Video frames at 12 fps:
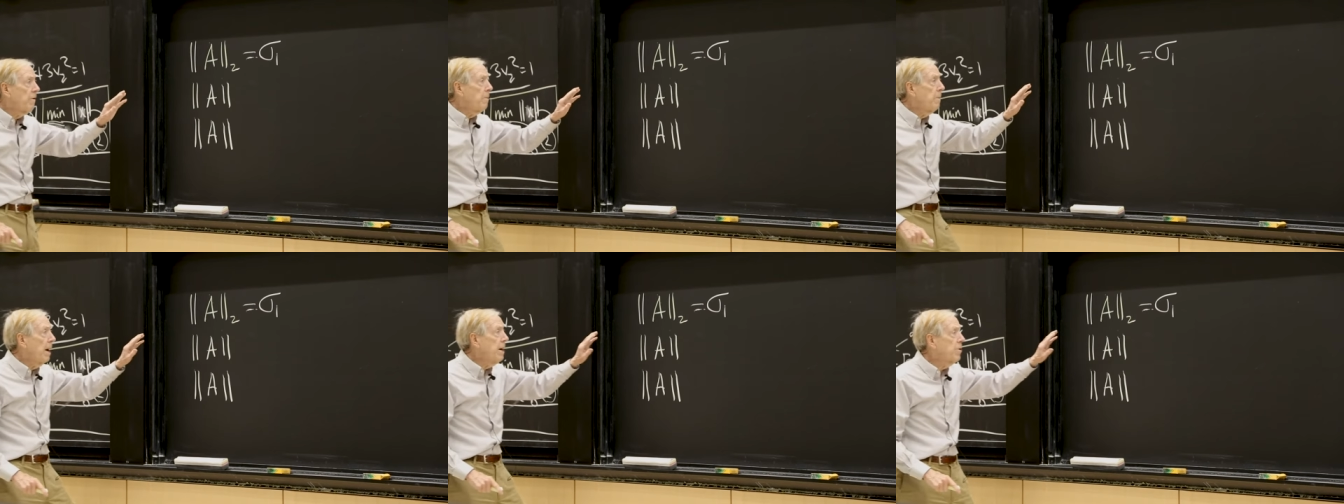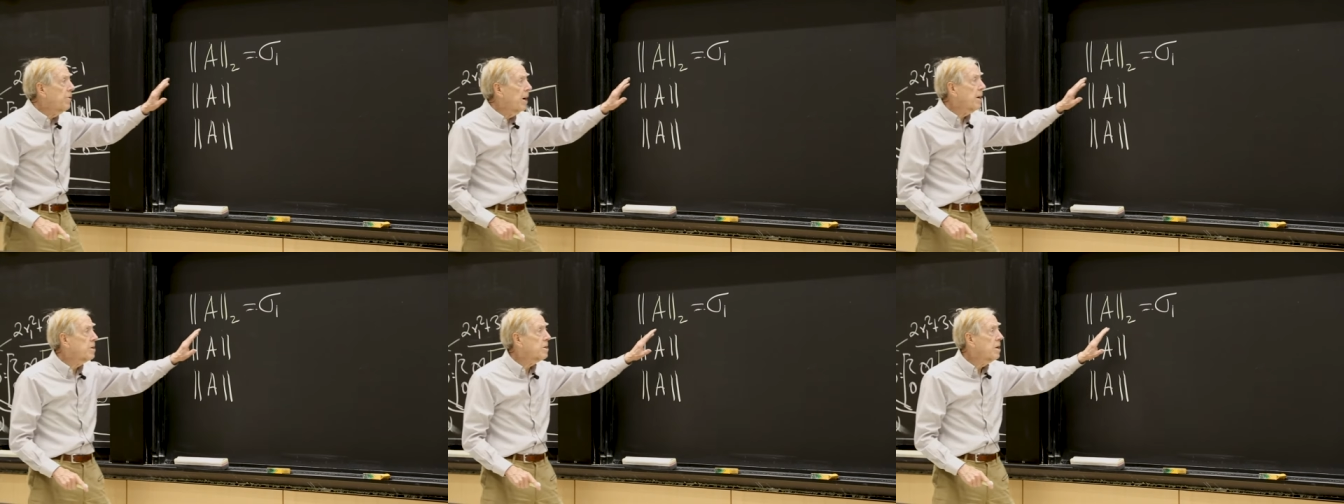of a
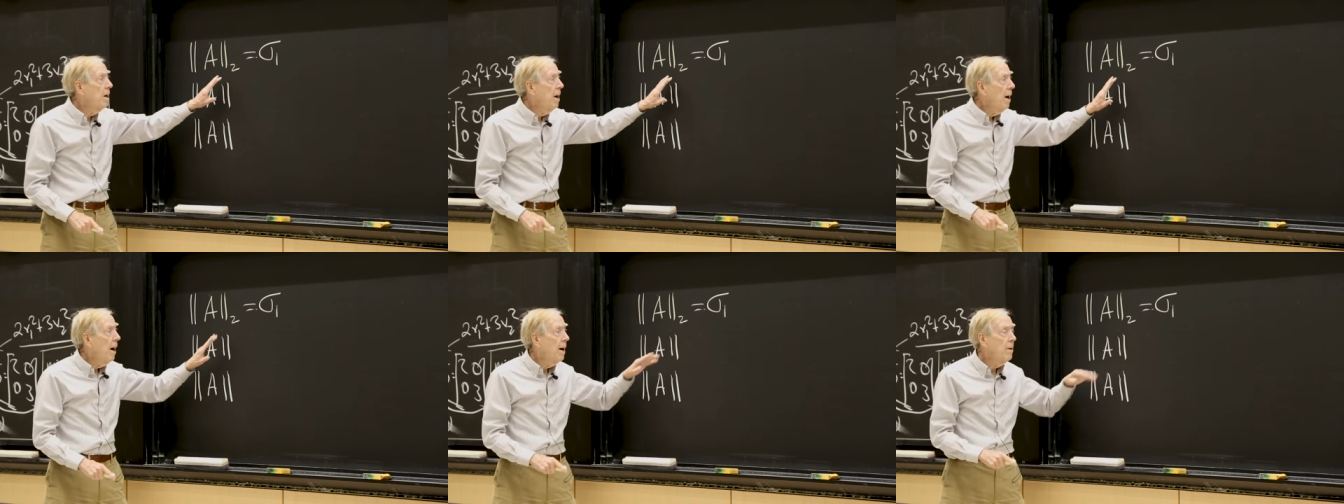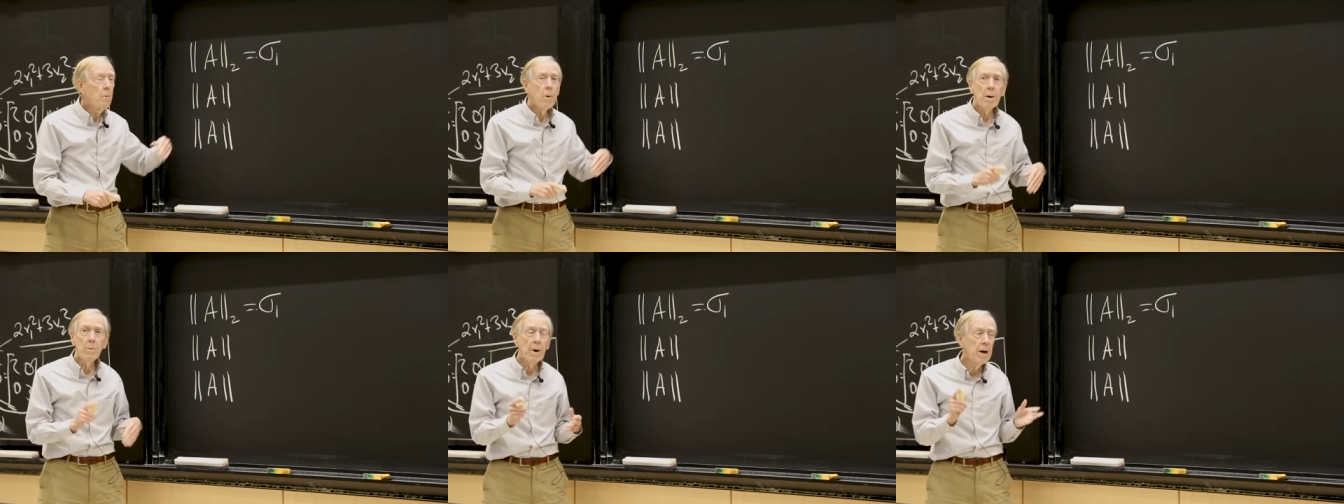matrix. And
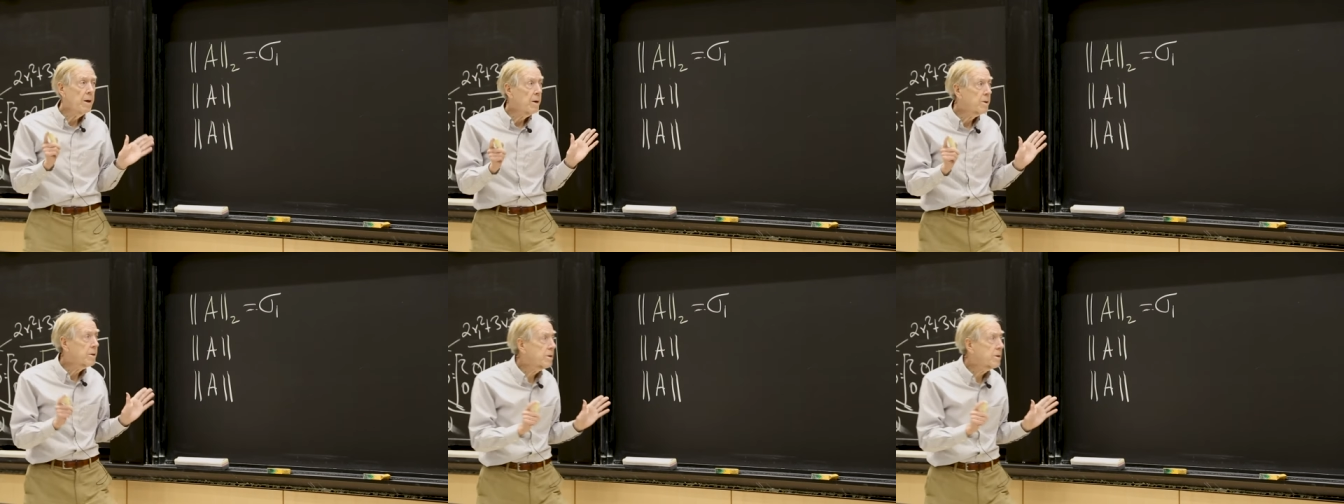one way to